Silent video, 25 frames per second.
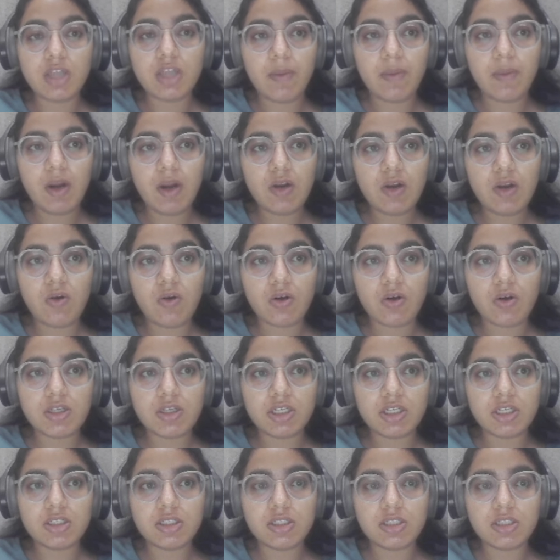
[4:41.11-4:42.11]
double
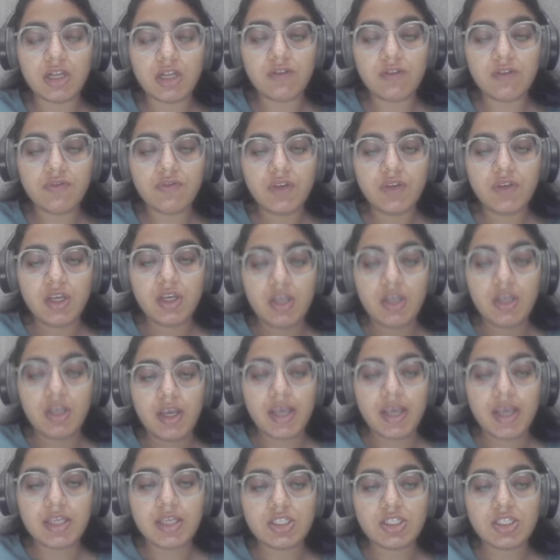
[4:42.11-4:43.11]
quotes itself
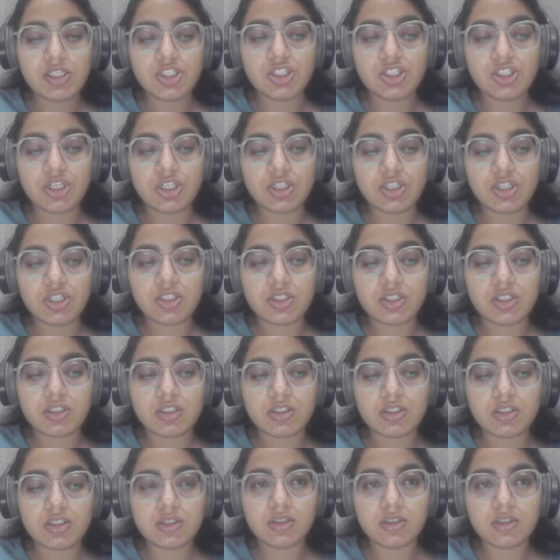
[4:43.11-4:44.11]
as
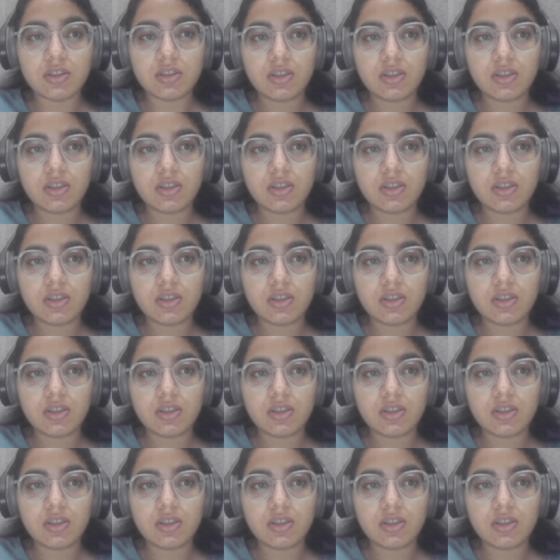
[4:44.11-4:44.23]
just,